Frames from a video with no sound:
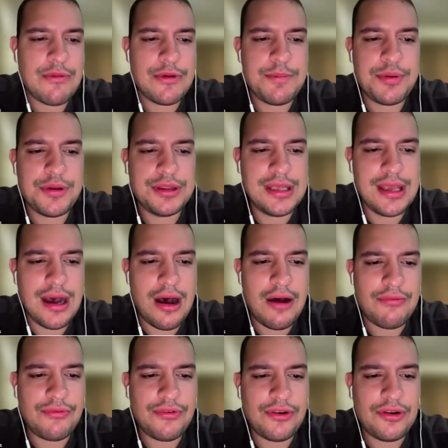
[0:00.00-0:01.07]
I would put the
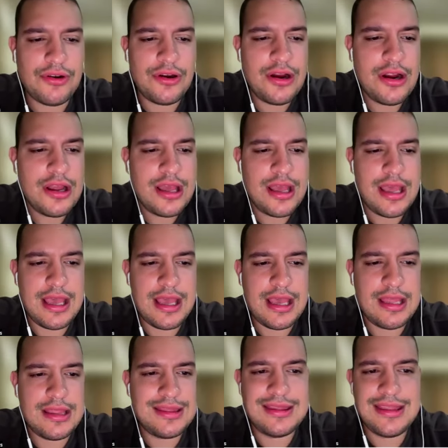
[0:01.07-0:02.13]
offer
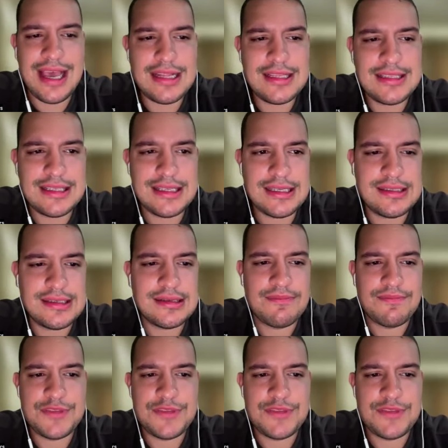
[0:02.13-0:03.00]
and that's it.